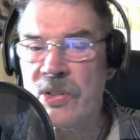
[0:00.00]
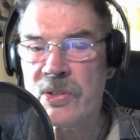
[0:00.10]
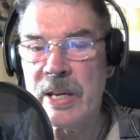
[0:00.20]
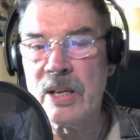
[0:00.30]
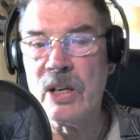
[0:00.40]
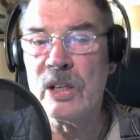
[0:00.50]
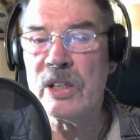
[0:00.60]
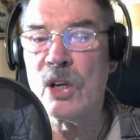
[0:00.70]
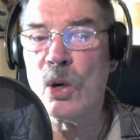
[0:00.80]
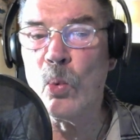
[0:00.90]
a
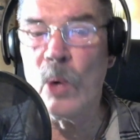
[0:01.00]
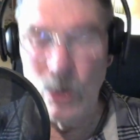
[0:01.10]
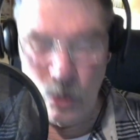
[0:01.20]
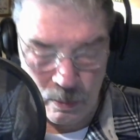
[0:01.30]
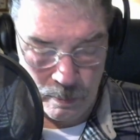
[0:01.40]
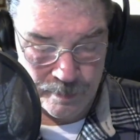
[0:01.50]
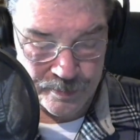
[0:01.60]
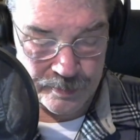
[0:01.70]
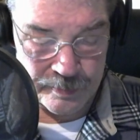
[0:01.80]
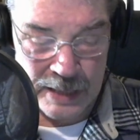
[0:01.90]
good quote
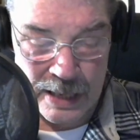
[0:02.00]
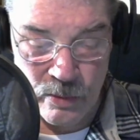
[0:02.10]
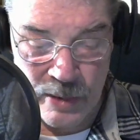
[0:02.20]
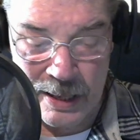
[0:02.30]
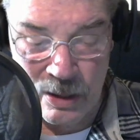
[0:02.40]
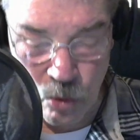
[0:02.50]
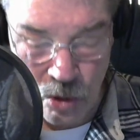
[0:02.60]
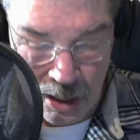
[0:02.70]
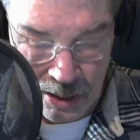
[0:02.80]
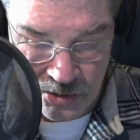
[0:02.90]
I ran
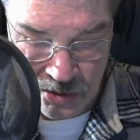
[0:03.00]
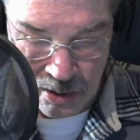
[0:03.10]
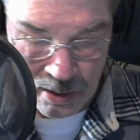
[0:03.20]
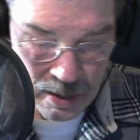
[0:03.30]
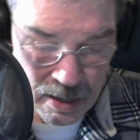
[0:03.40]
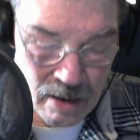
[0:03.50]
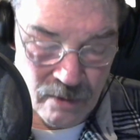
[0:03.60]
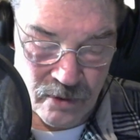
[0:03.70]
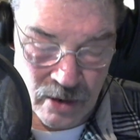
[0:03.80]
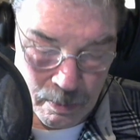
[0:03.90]
across
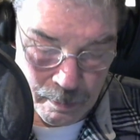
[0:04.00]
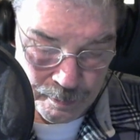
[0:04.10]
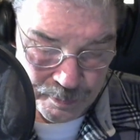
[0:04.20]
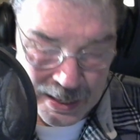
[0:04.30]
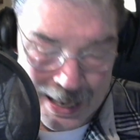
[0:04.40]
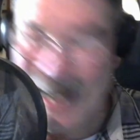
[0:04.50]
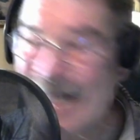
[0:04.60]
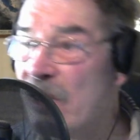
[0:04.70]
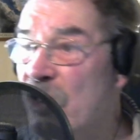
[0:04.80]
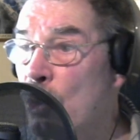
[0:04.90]
from
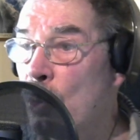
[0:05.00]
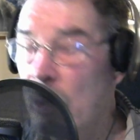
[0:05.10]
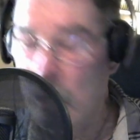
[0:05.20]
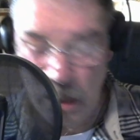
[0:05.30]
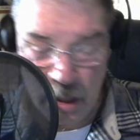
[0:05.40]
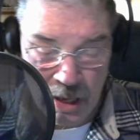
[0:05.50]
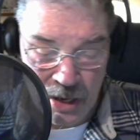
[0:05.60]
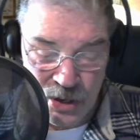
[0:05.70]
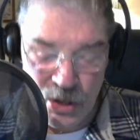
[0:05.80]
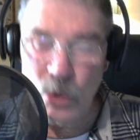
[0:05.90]
actor
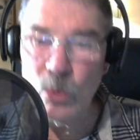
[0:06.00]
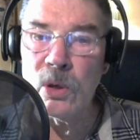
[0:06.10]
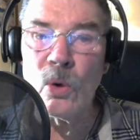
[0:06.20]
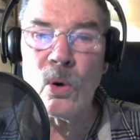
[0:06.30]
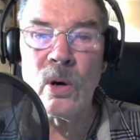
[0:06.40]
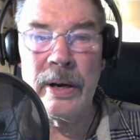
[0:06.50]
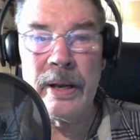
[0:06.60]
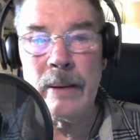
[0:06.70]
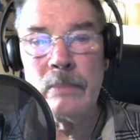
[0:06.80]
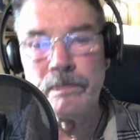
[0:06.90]
Hugh
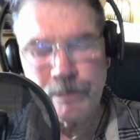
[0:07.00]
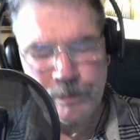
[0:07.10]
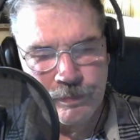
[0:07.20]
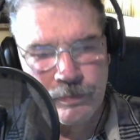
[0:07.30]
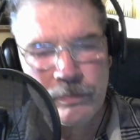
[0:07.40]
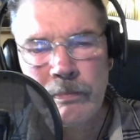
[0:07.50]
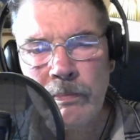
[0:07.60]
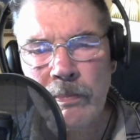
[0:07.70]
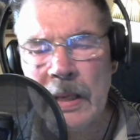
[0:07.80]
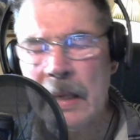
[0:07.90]
Laurie.
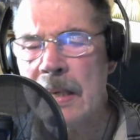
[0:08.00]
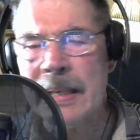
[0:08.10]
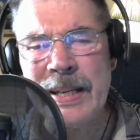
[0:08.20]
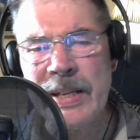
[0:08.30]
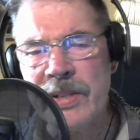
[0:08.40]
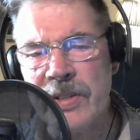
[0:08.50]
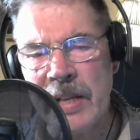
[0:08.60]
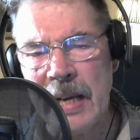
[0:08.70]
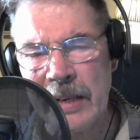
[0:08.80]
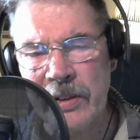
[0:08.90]
He is
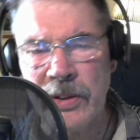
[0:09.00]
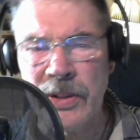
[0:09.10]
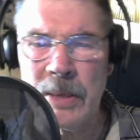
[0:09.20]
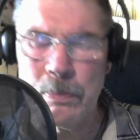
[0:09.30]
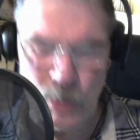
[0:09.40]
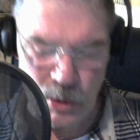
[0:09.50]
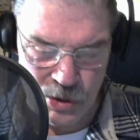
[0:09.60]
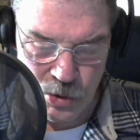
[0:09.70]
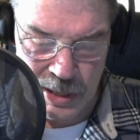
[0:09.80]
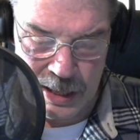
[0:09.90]
the actor that
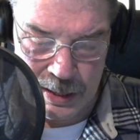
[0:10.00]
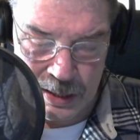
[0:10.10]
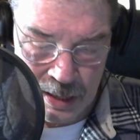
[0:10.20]
portrayed